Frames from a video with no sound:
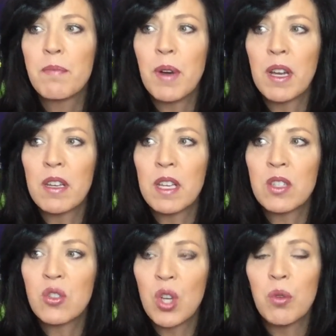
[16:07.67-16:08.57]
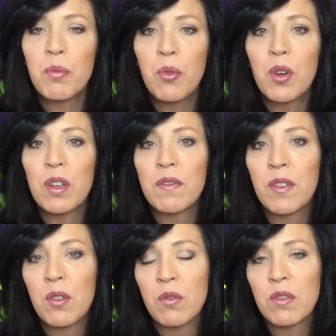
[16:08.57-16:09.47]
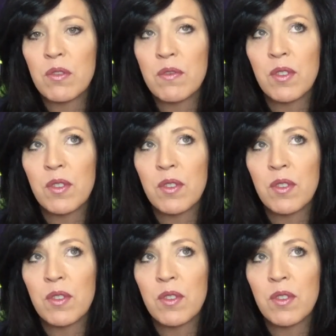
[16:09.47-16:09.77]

But it's so important for those